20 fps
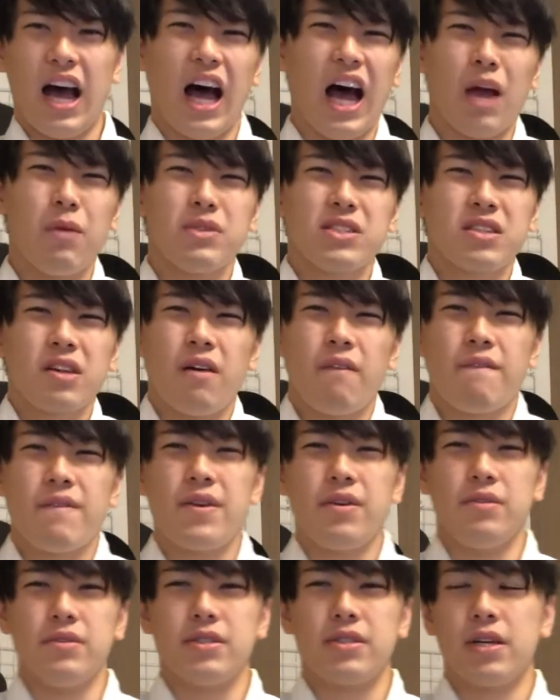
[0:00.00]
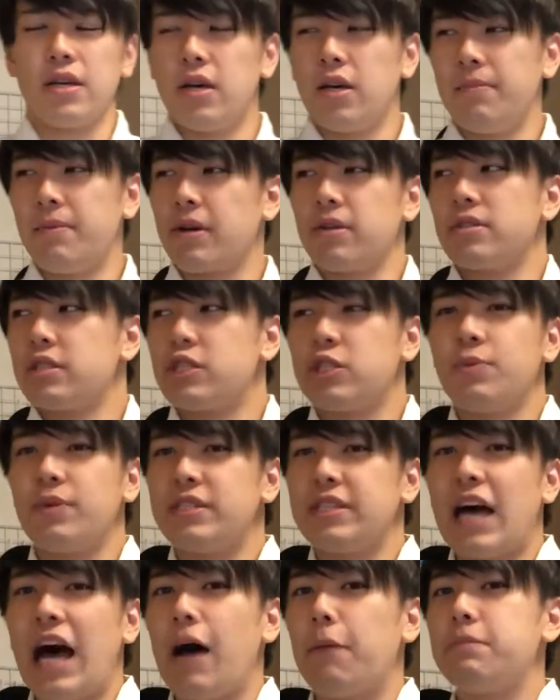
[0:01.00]
I was confused because she
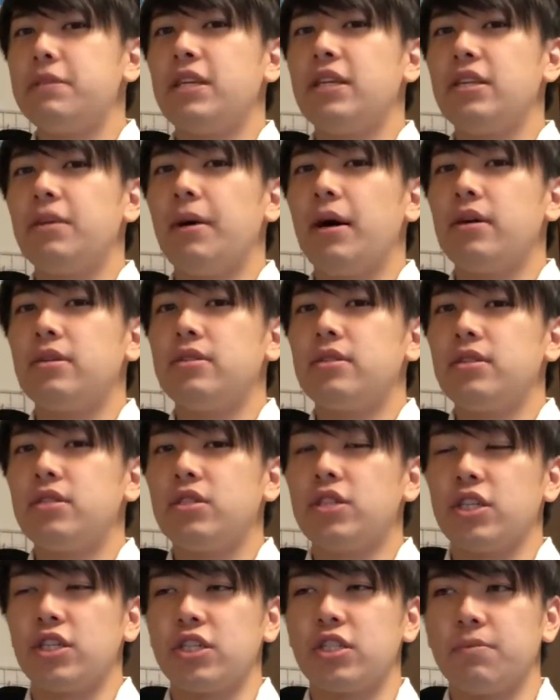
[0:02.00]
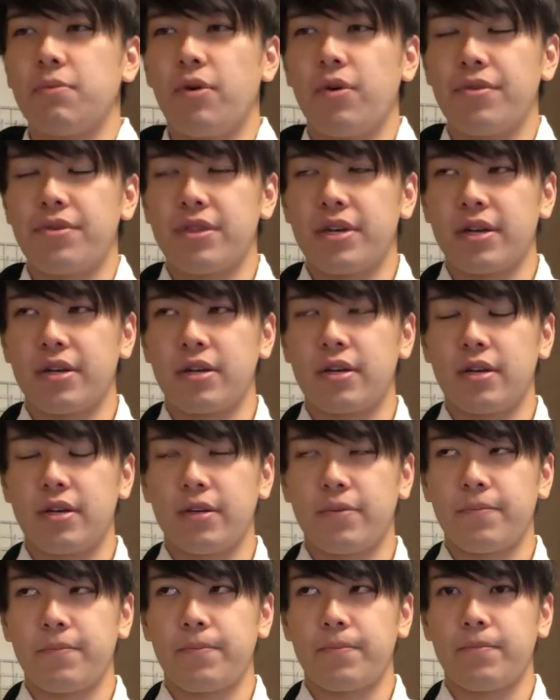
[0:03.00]
was upset about such a small thing.
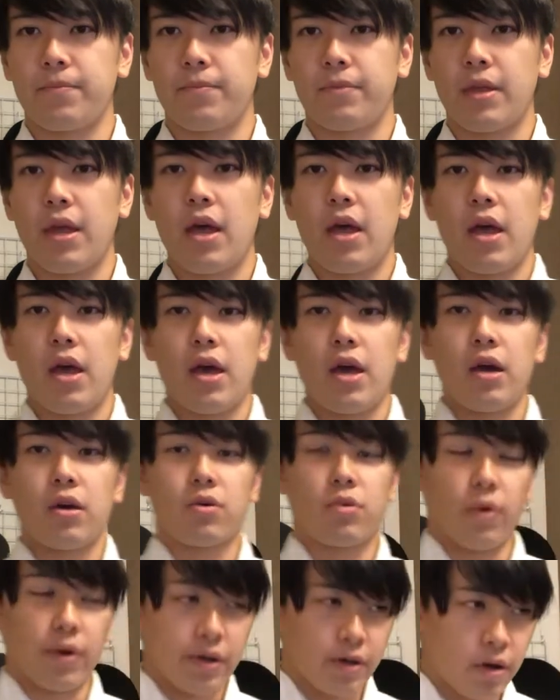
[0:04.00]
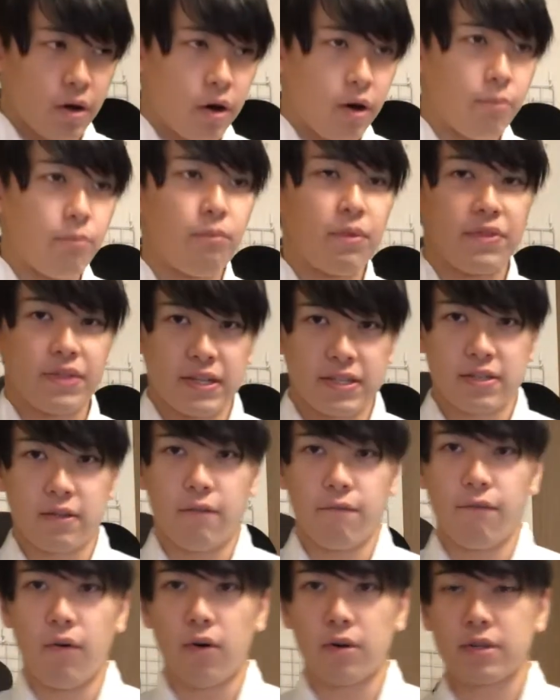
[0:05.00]
Going home with
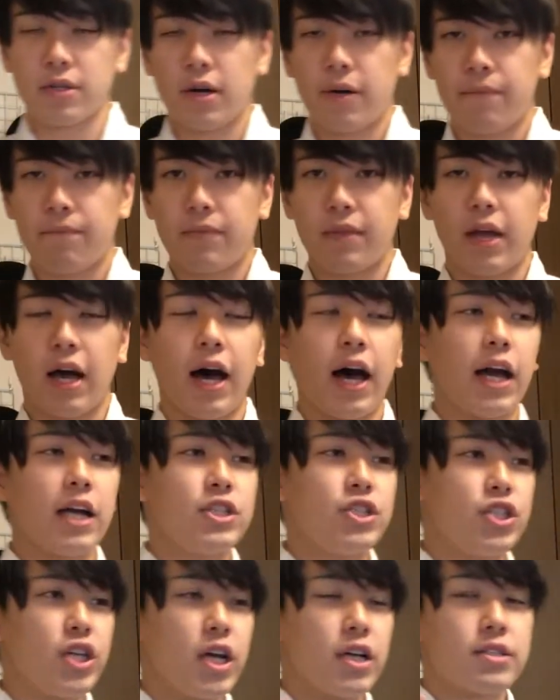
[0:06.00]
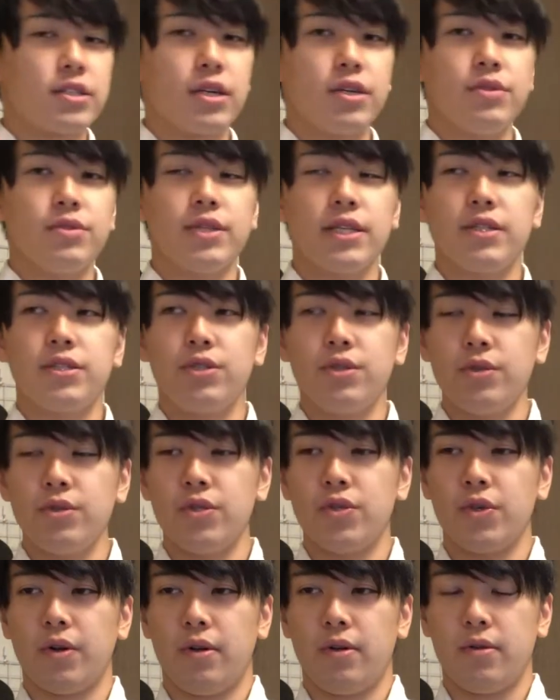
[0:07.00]
discomfort, I checked the news as
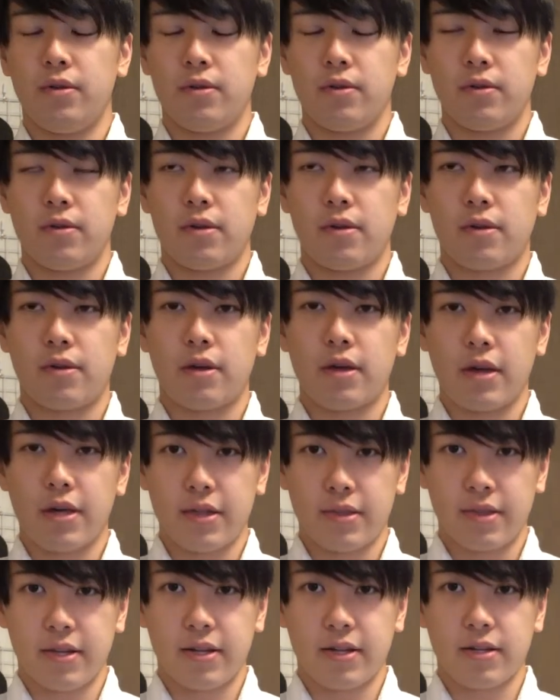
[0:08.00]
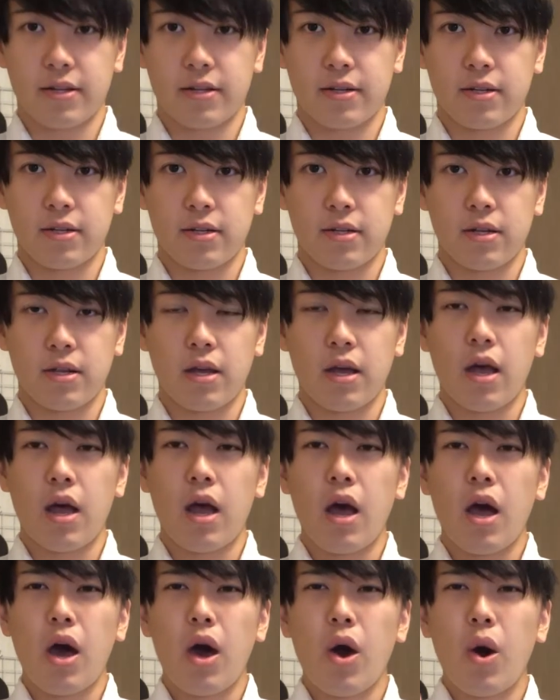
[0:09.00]
usual. Then,
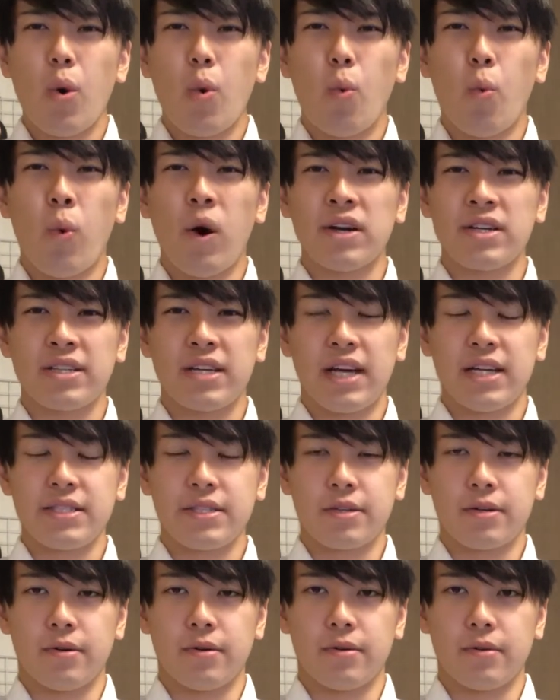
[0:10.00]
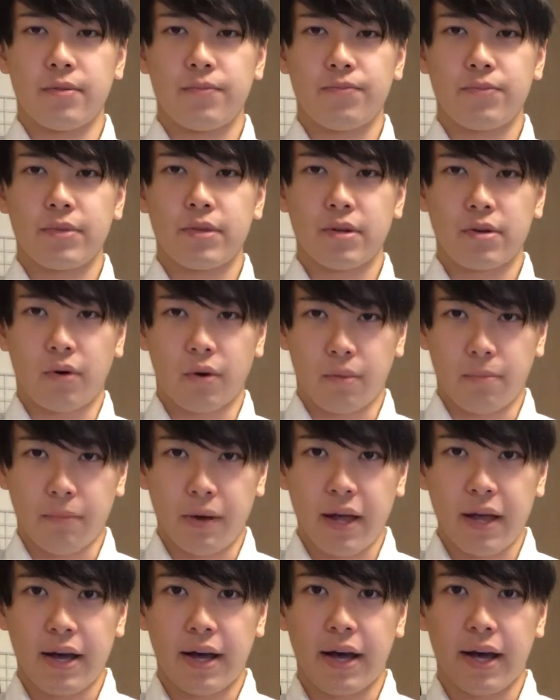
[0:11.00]
one article caught
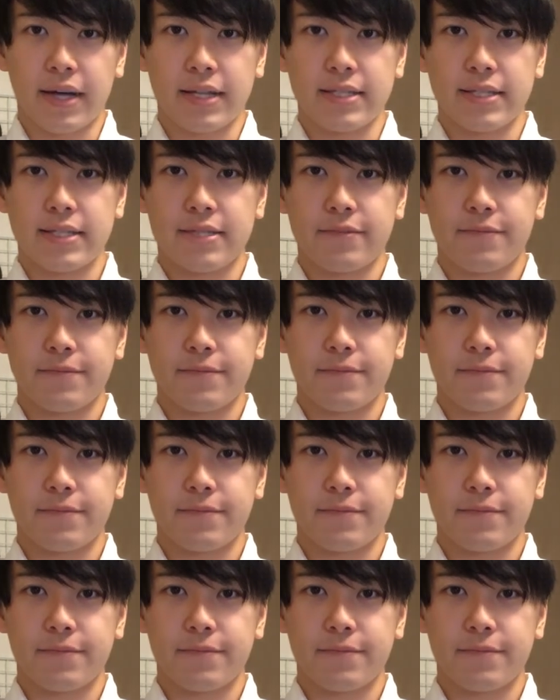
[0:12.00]
my eyes.